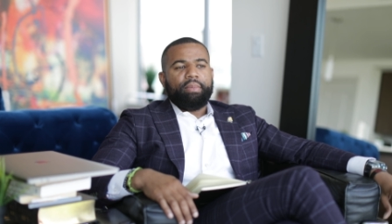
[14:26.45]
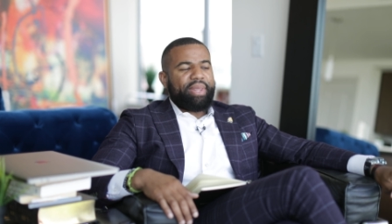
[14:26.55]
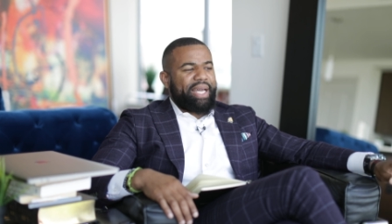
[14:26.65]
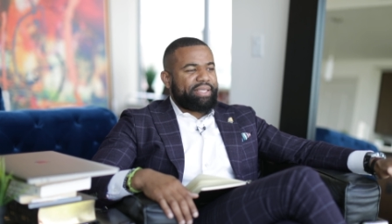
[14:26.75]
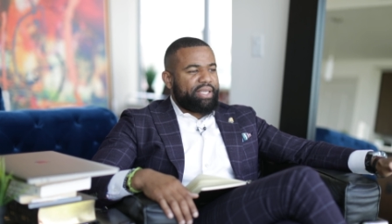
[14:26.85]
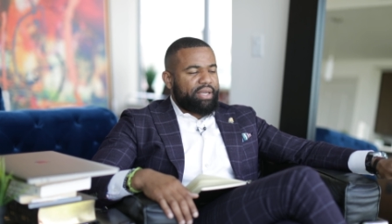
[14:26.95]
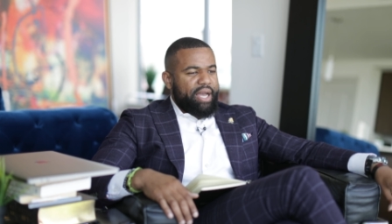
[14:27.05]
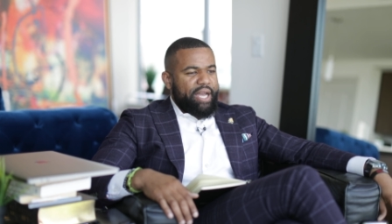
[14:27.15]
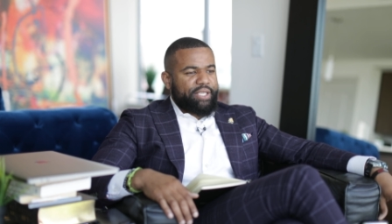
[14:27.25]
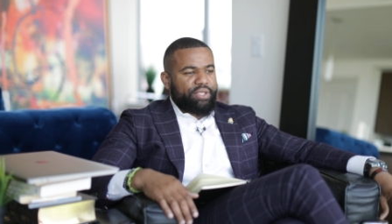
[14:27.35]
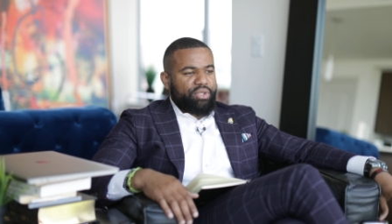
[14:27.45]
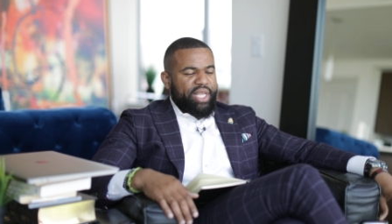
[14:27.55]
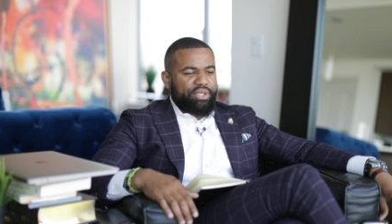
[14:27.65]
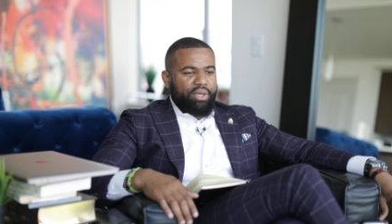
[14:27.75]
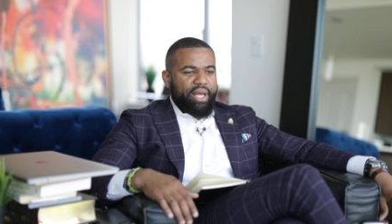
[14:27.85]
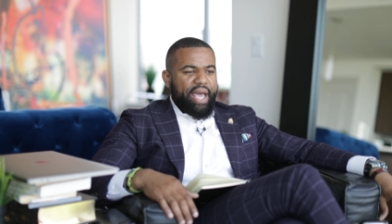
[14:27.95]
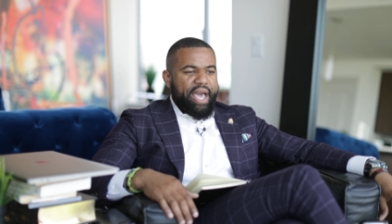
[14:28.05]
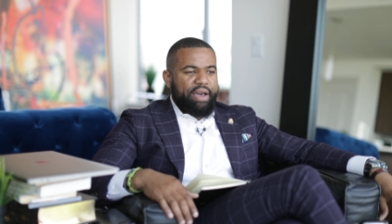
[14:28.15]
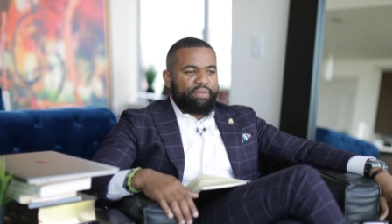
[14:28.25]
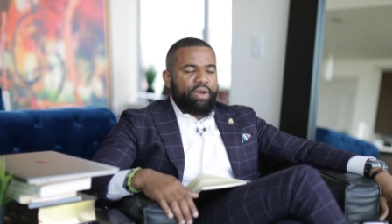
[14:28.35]
But that's it, guys. So that's all I
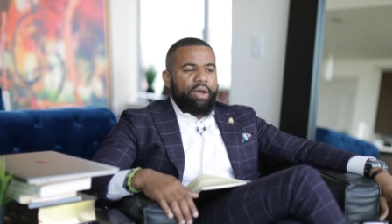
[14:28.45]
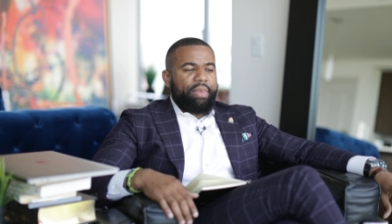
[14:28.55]
have.